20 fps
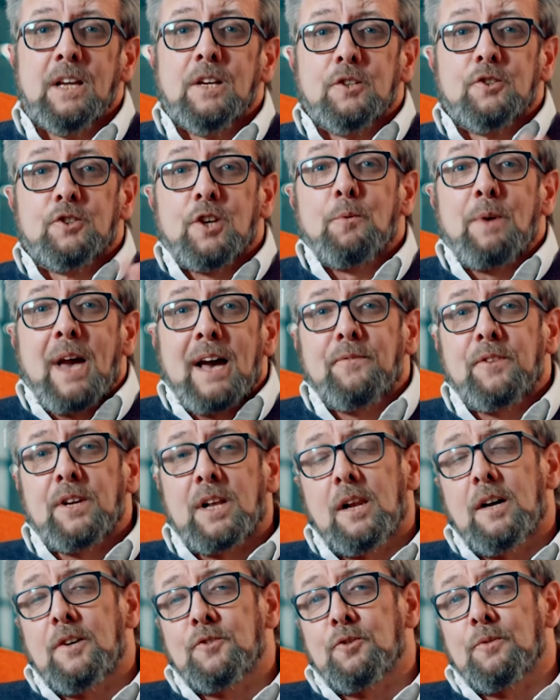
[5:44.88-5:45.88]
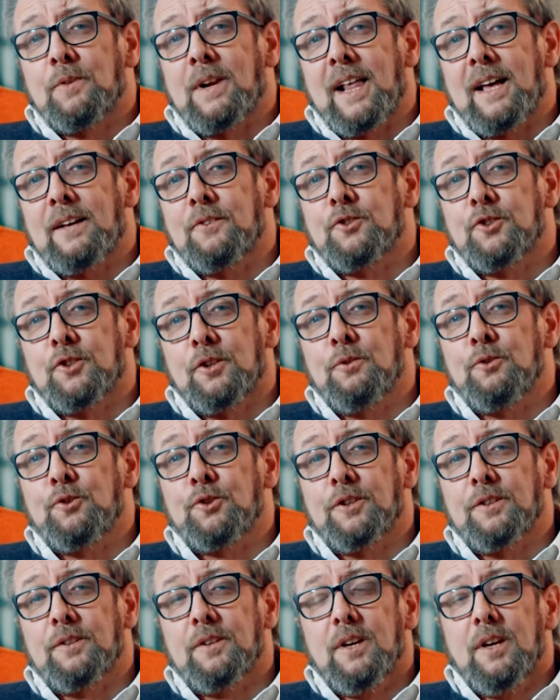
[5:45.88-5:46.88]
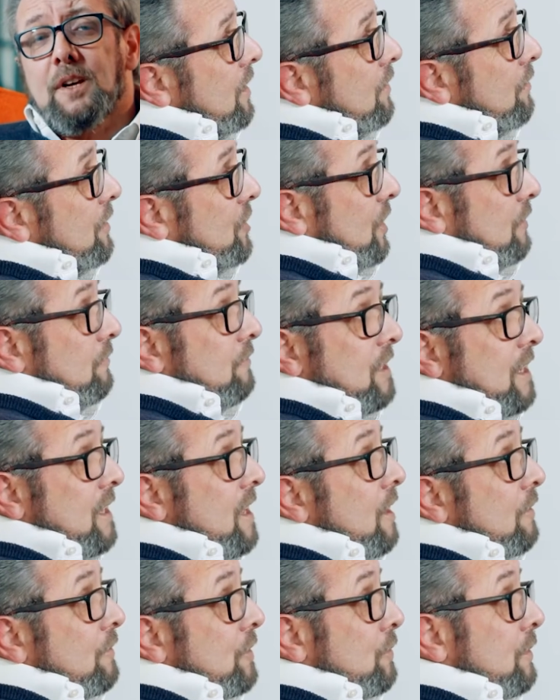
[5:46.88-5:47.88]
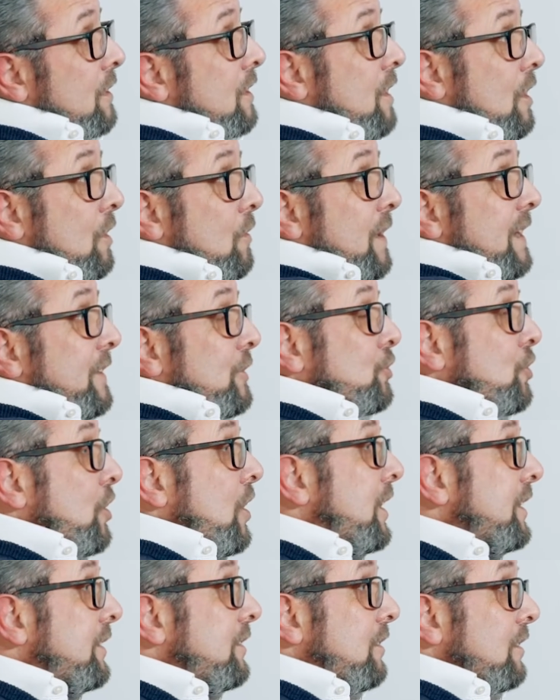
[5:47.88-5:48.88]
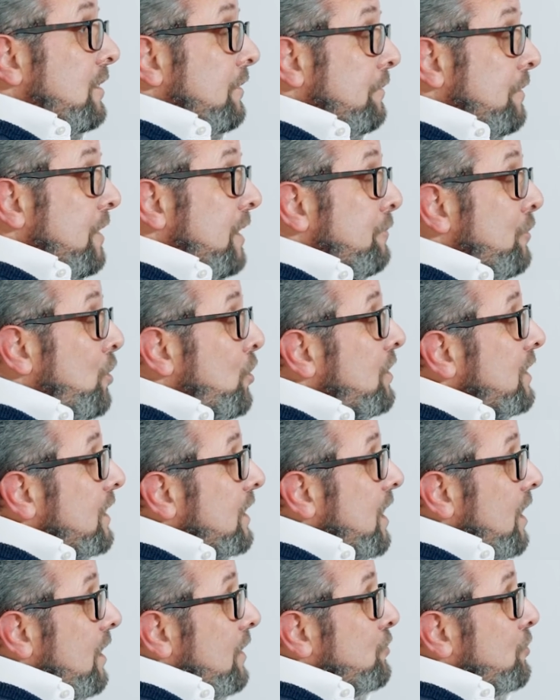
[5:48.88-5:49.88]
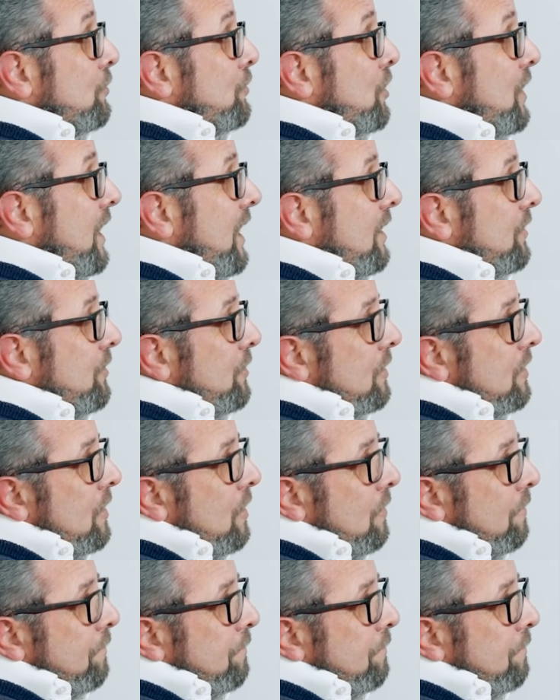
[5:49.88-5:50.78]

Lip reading: So we have the Classroom Cloud solution, which I really hope you will go away and try. You can find more at classroom.cloud.